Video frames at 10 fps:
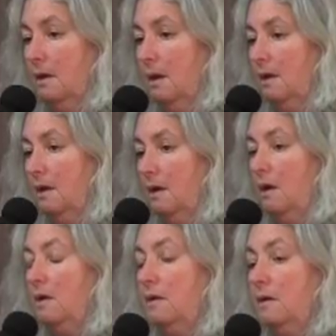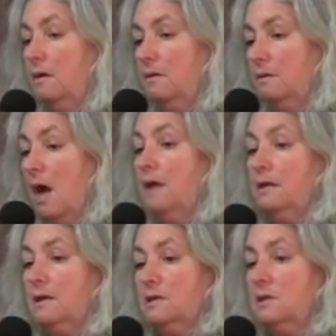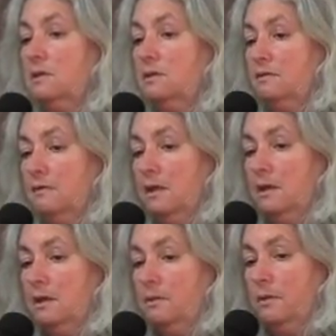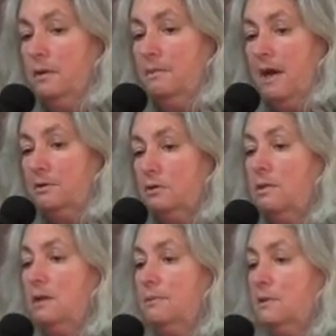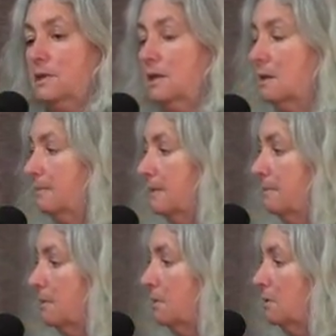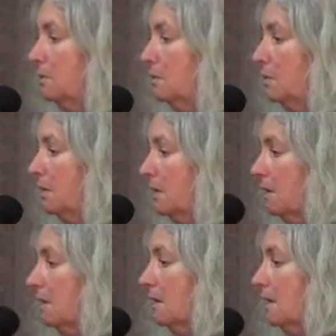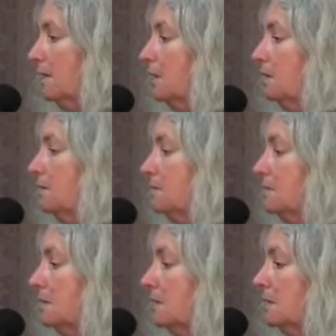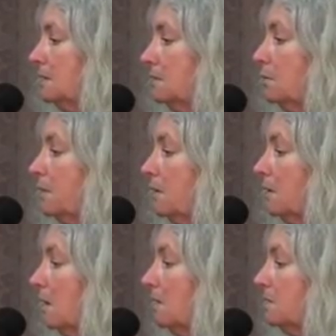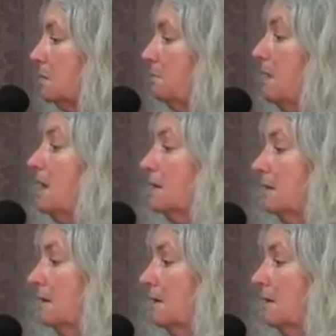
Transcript: although not exclusively. There were about 20% of the people who were accused and killed were also men.